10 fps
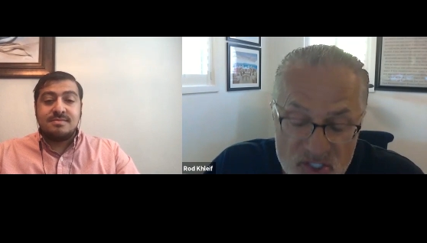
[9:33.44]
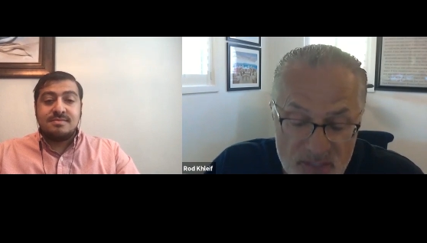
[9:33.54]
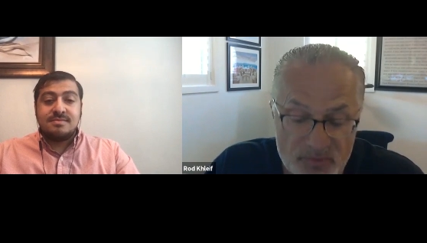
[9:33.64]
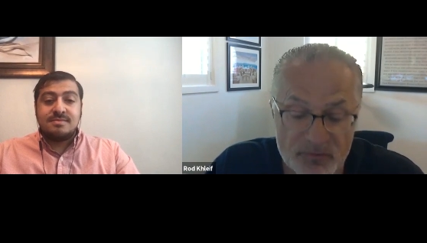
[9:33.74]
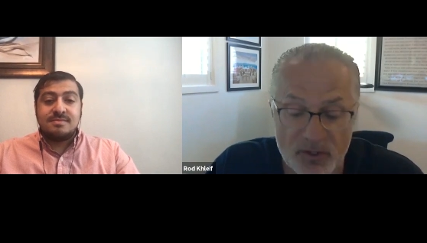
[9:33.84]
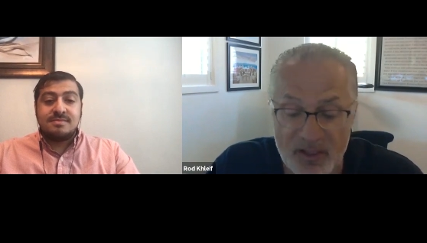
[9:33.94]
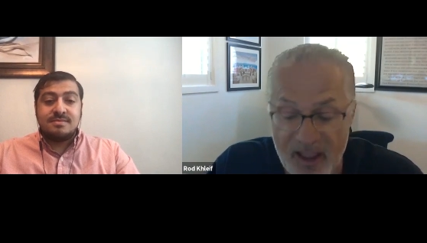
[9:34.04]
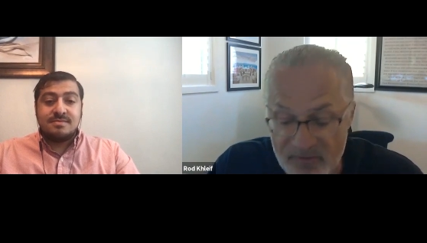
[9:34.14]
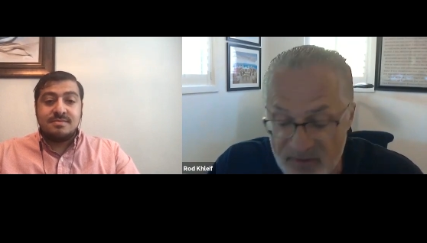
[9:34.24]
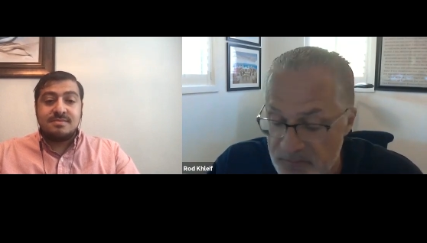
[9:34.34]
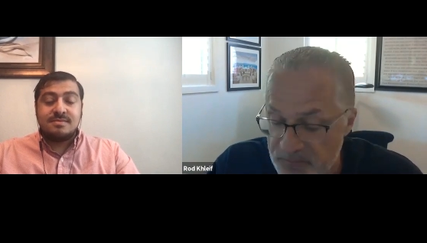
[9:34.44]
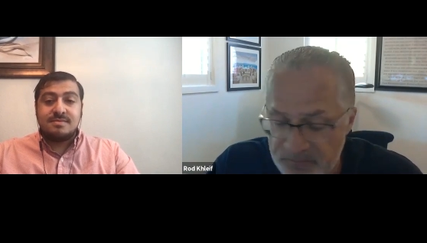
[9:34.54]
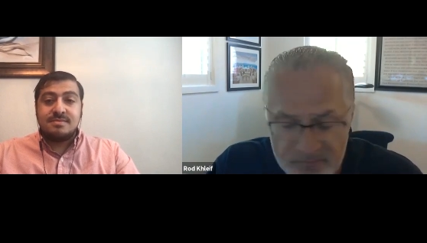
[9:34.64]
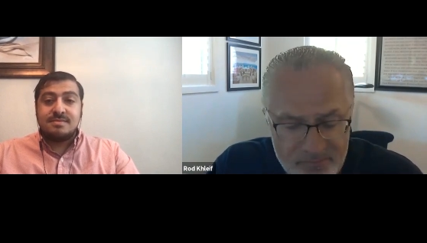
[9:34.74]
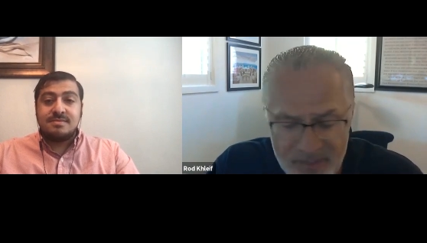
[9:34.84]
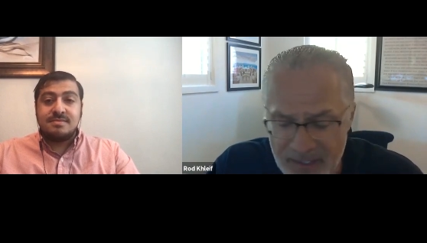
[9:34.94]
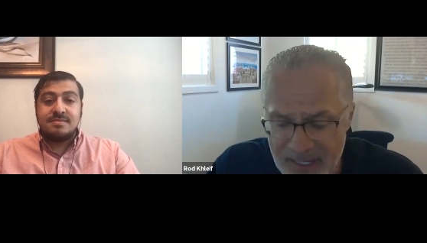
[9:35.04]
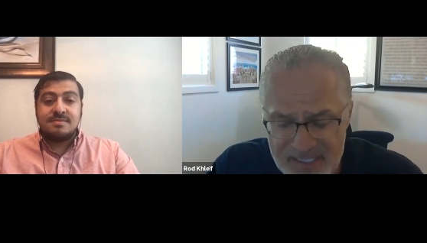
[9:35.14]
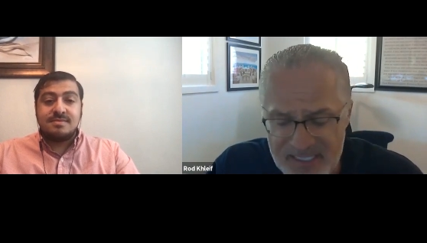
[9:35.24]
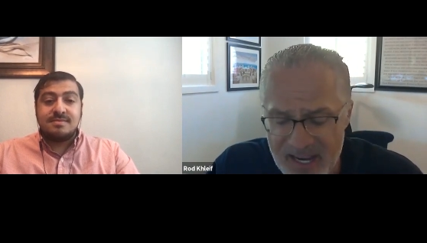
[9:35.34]
Speaker 1: for life. And I
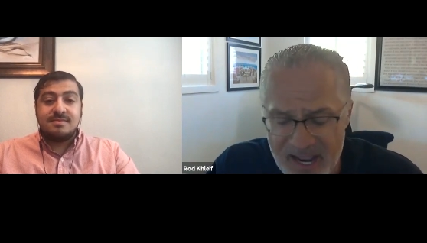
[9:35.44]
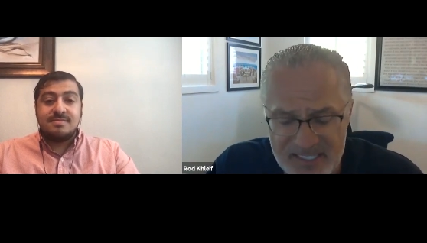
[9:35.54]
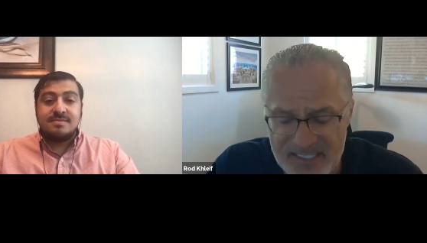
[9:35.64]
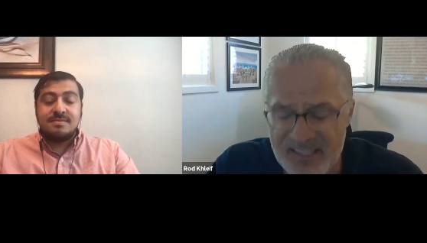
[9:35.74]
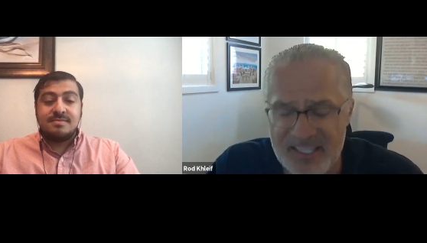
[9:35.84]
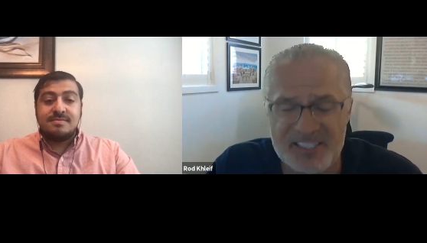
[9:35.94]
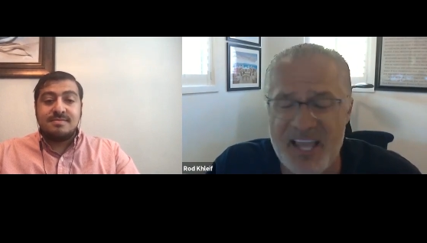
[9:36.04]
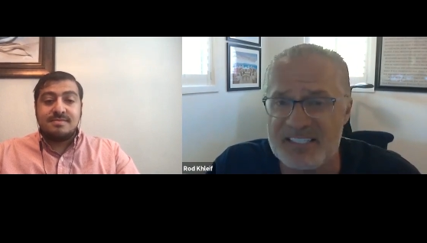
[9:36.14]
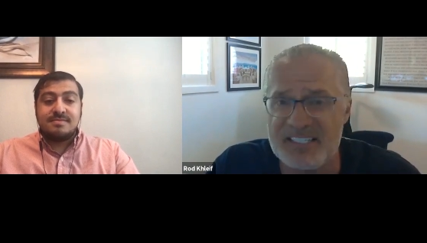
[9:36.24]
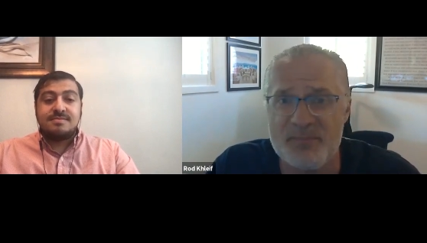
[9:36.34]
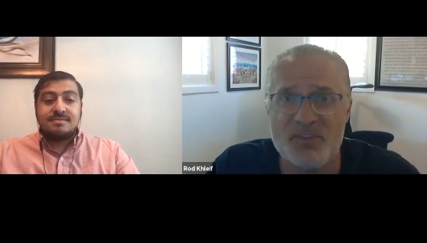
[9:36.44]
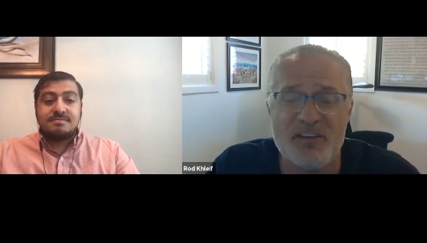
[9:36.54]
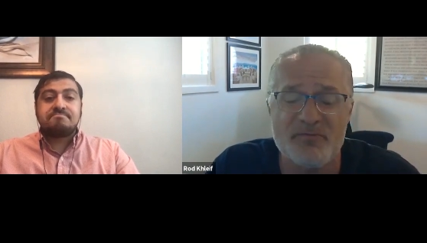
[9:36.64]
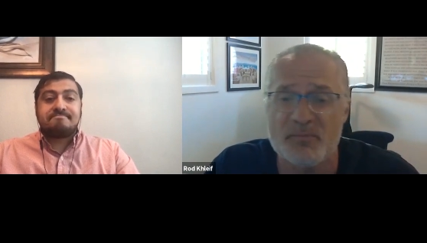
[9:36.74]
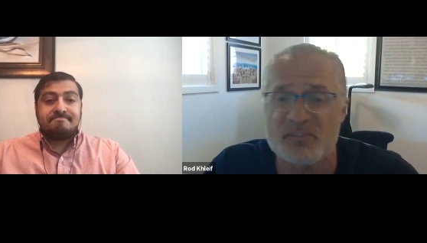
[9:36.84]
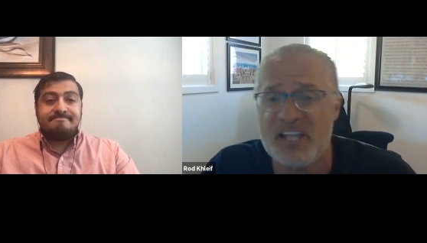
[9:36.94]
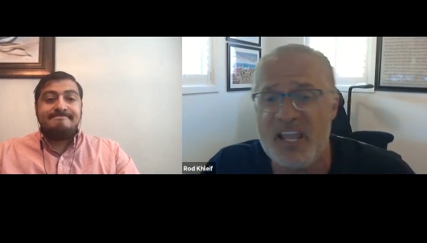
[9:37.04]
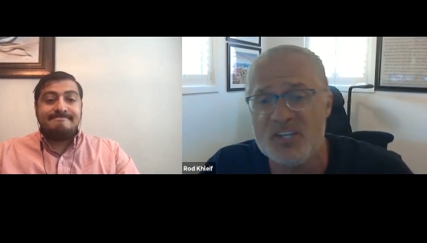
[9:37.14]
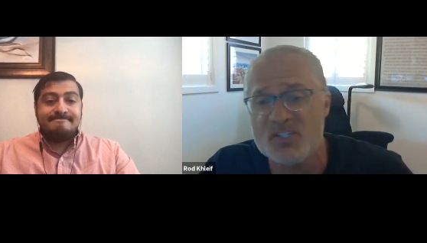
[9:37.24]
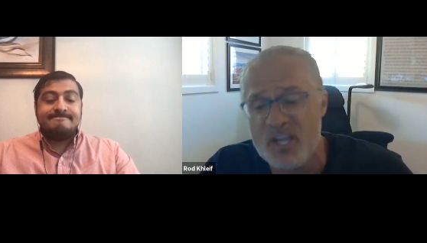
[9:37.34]
say I say the exact same thing from stage.
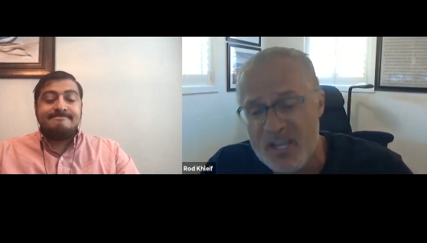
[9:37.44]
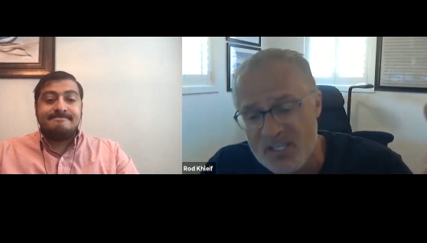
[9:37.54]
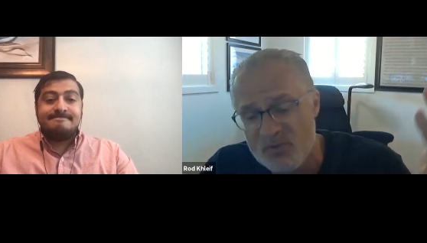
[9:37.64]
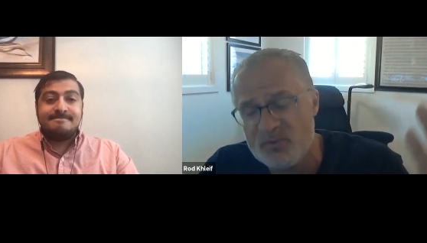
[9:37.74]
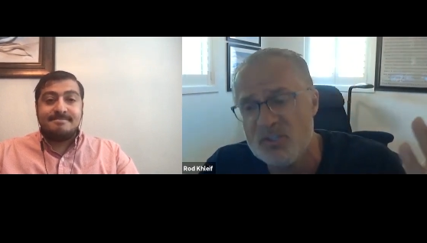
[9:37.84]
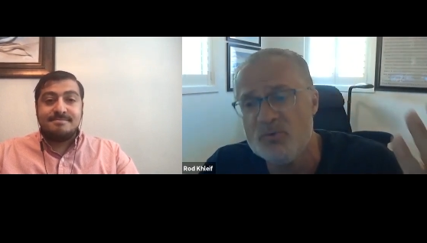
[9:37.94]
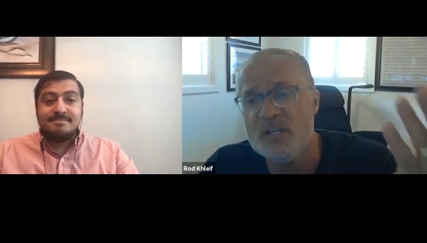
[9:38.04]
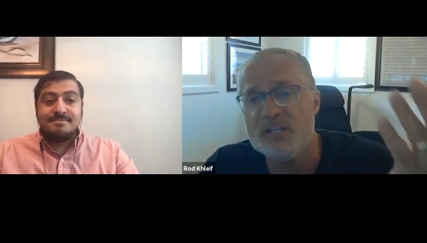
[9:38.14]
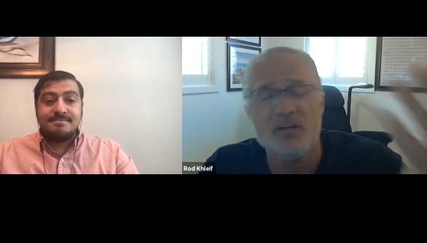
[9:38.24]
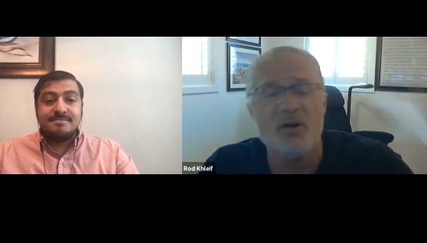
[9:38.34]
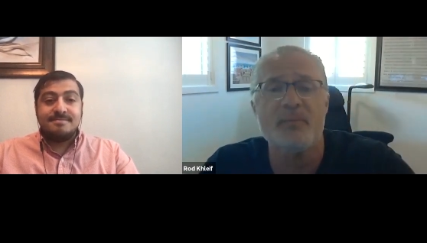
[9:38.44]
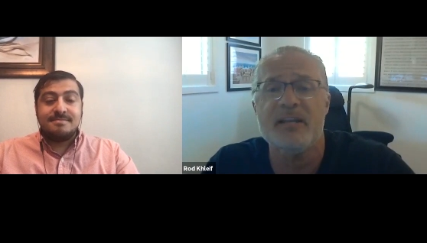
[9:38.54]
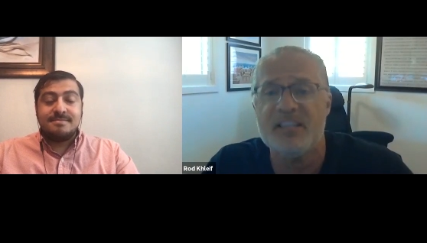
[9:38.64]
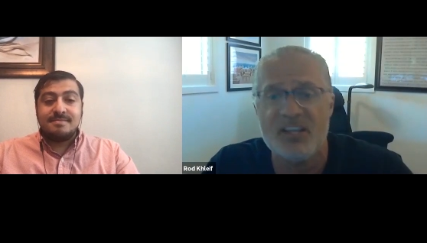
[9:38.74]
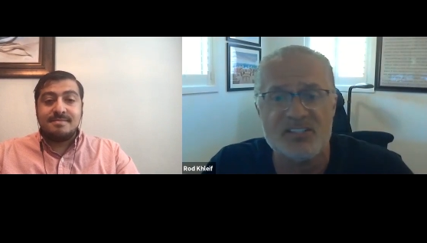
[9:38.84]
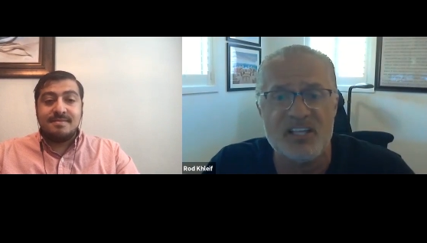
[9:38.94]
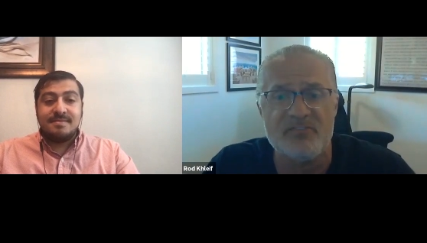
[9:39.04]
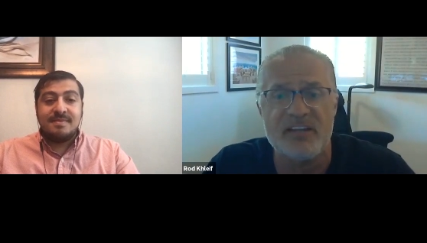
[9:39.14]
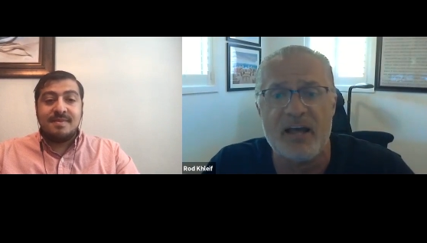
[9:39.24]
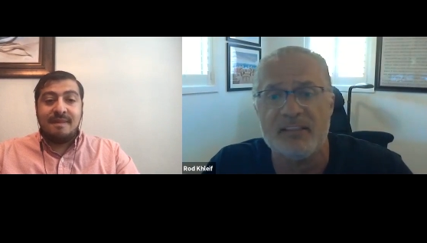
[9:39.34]
You you need to know how many kids they've got.
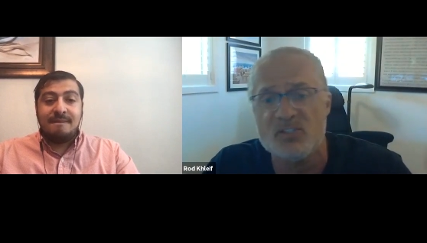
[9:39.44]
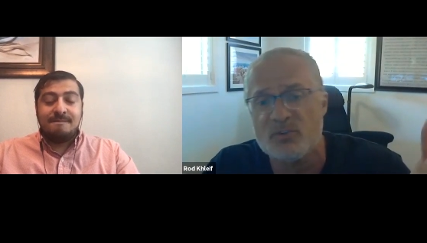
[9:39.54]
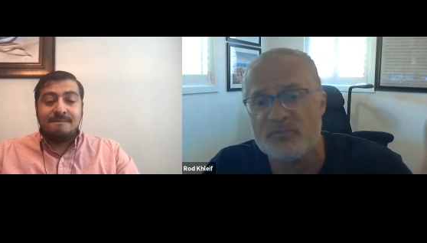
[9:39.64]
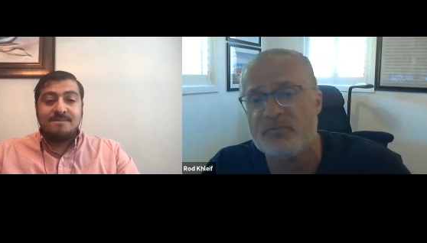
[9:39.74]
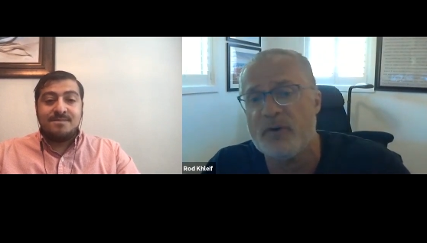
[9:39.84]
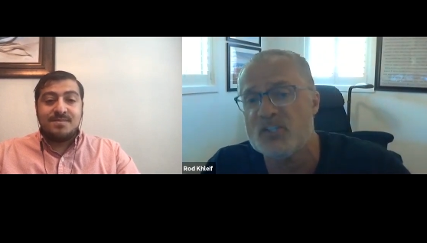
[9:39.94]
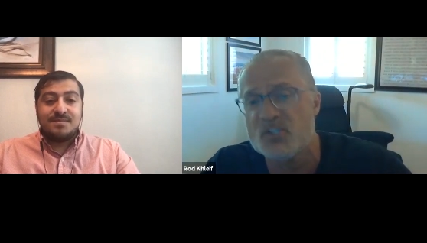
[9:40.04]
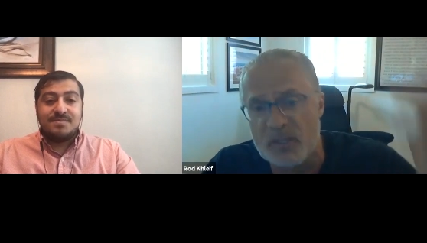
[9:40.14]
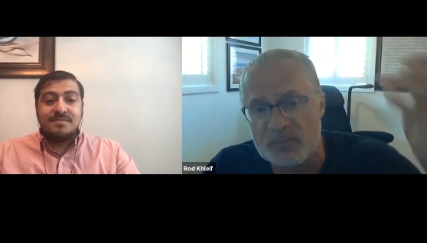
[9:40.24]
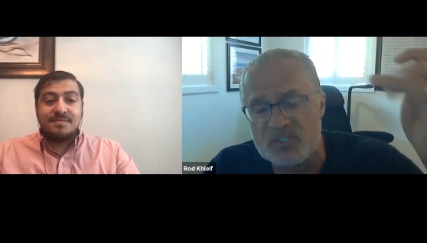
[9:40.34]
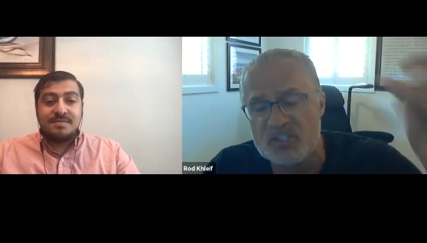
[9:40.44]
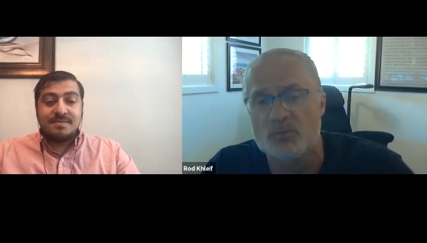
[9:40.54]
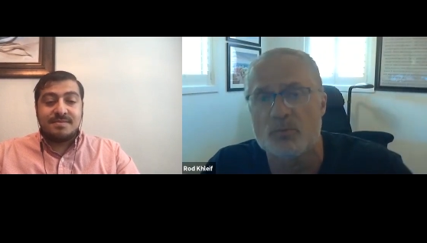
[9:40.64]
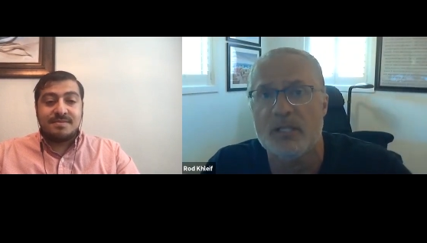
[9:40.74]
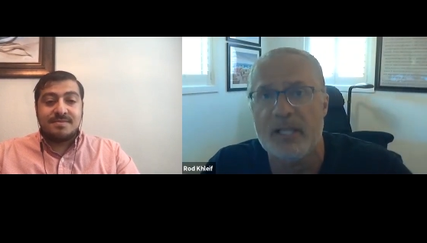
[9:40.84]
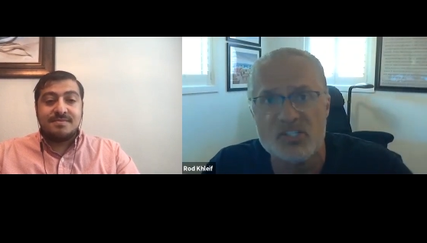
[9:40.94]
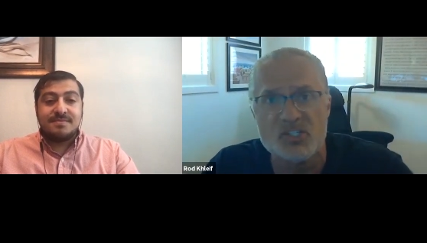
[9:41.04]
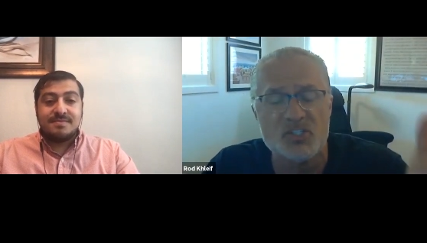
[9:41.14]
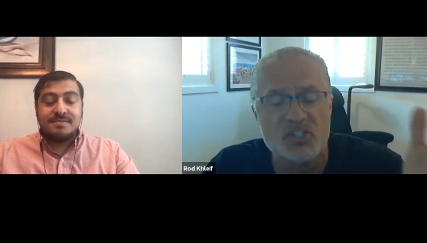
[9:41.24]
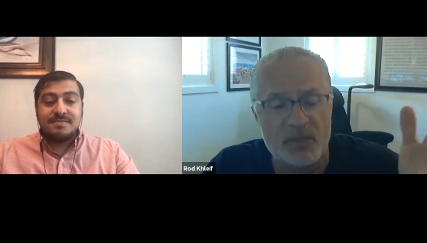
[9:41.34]
These are friendships, these are
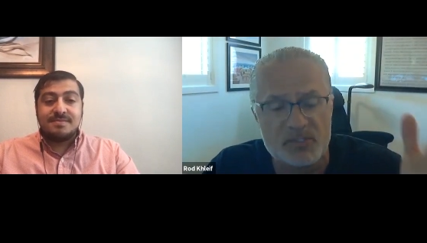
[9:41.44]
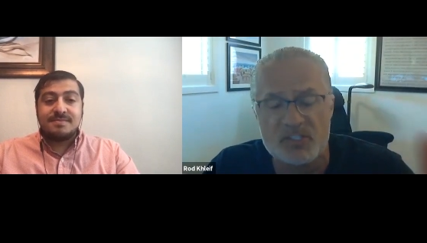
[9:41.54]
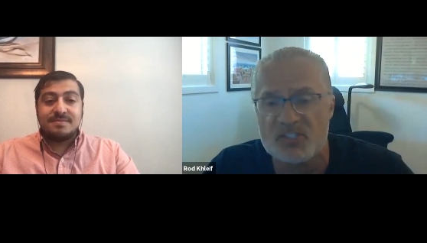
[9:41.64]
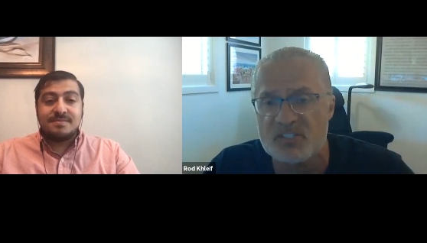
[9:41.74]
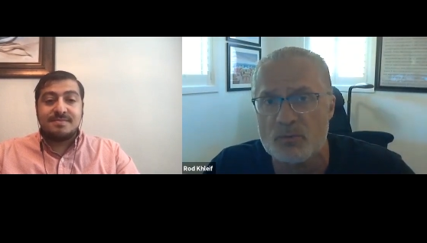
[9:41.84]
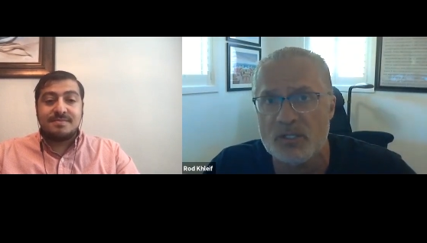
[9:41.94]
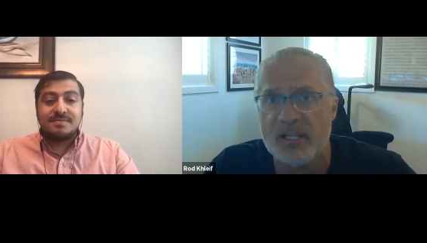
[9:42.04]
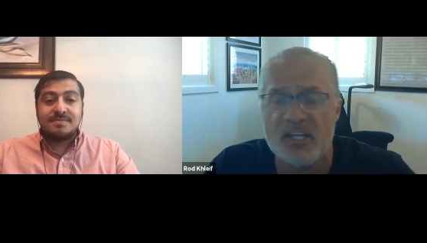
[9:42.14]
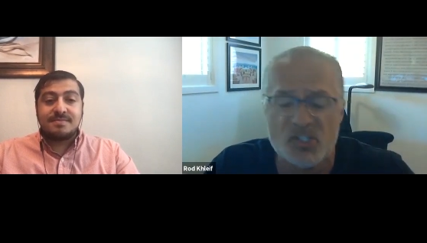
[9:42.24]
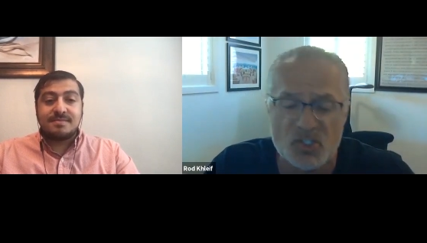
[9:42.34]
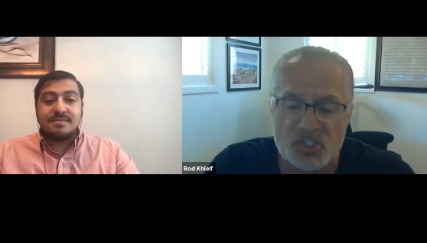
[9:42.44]
relationships. This is a relationship